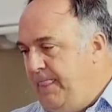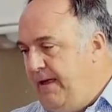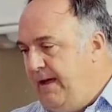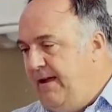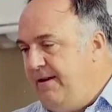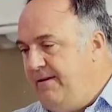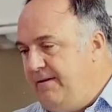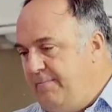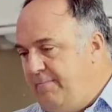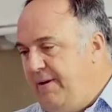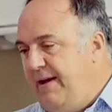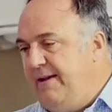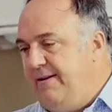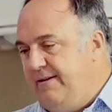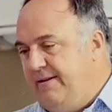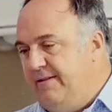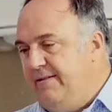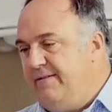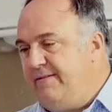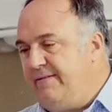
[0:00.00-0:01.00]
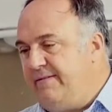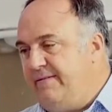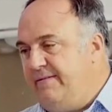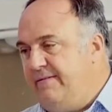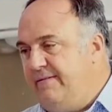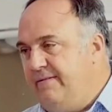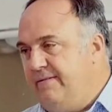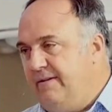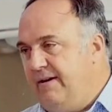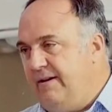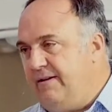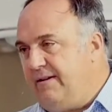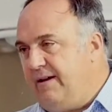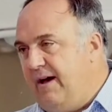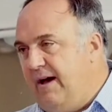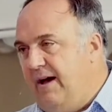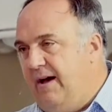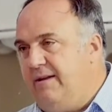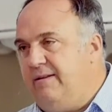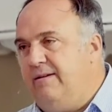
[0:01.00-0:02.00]
and dependence on
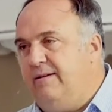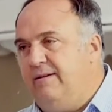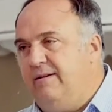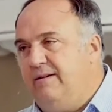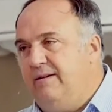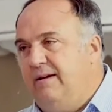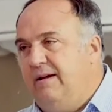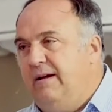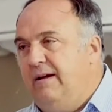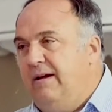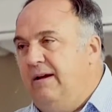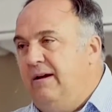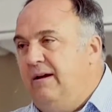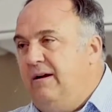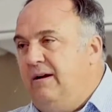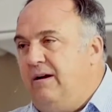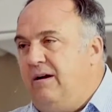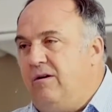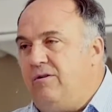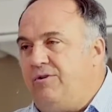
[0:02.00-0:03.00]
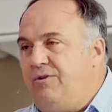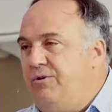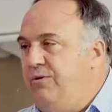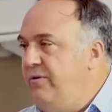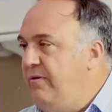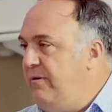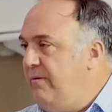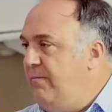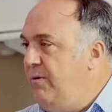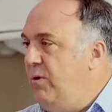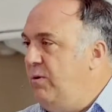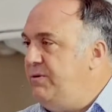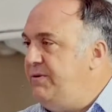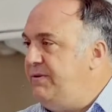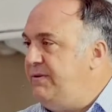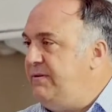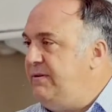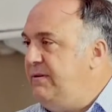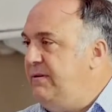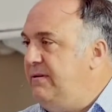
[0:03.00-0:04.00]
God are two of the
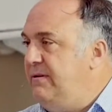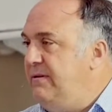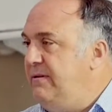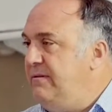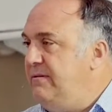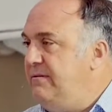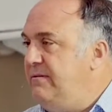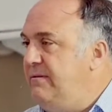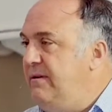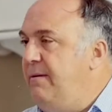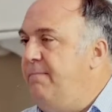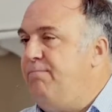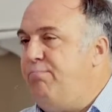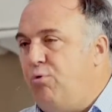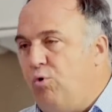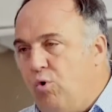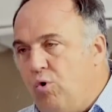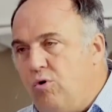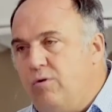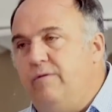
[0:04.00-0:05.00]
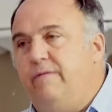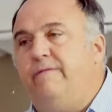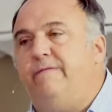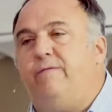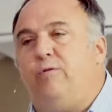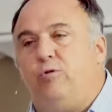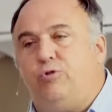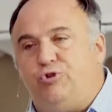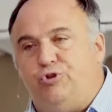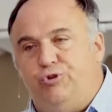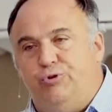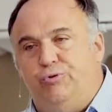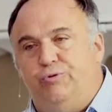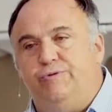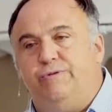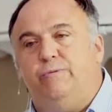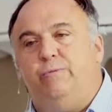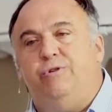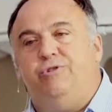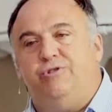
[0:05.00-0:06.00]
most important
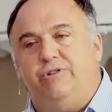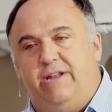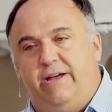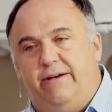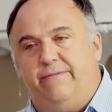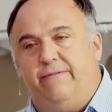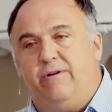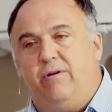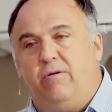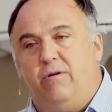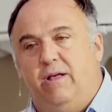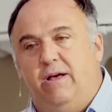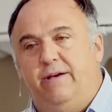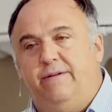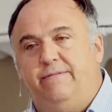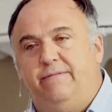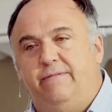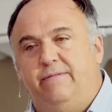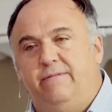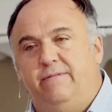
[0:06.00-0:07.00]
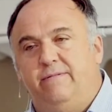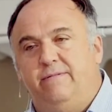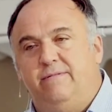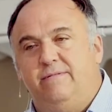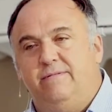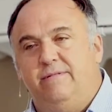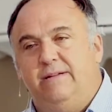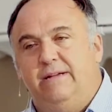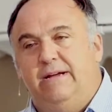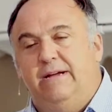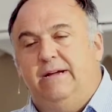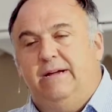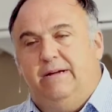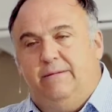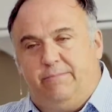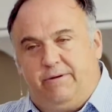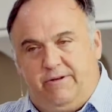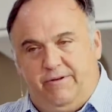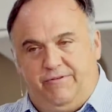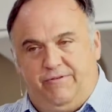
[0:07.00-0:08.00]
virtues that we should have in our life.
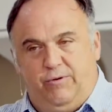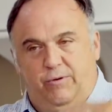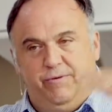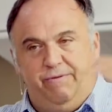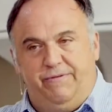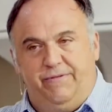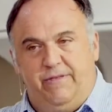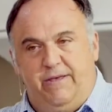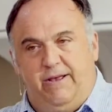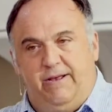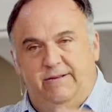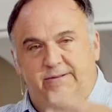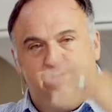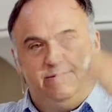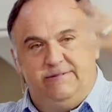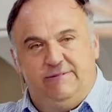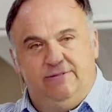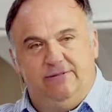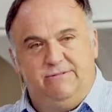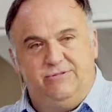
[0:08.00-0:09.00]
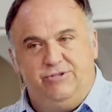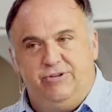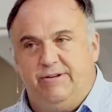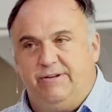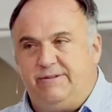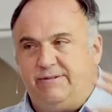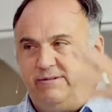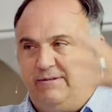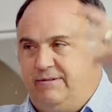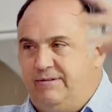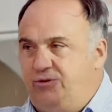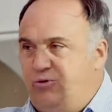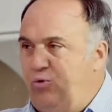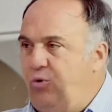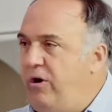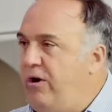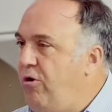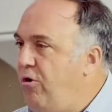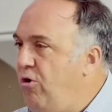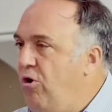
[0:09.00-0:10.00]
Because those things just
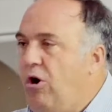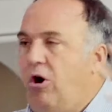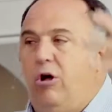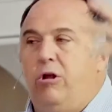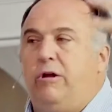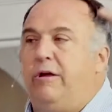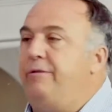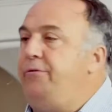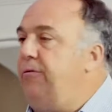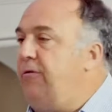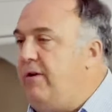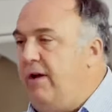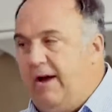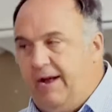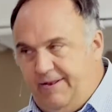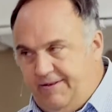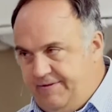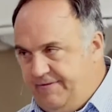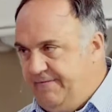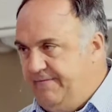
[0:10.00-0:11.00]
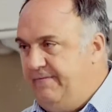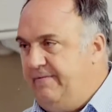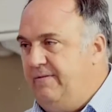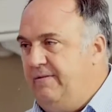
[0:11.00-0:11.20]
trigger all other kinds of